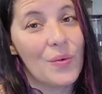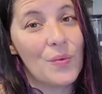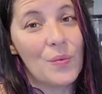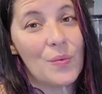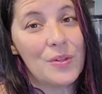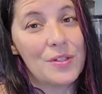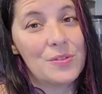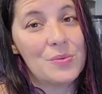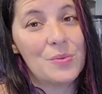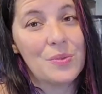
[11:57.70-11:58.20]

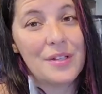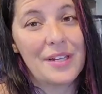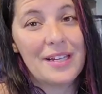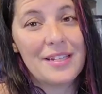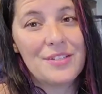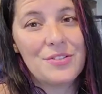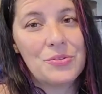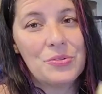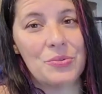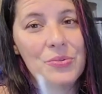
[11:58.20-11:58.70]
which we'll
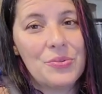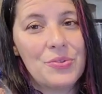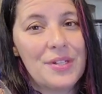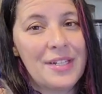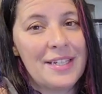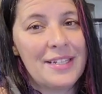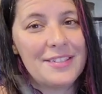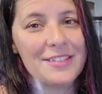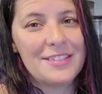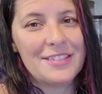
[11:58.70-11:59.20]
get to
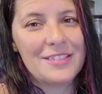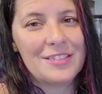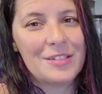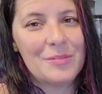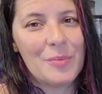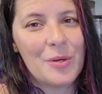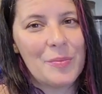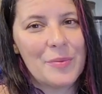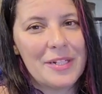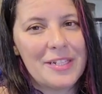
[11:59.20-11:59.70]
in just a
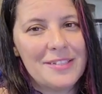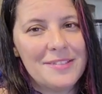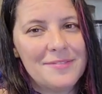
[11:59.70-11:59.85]
moment.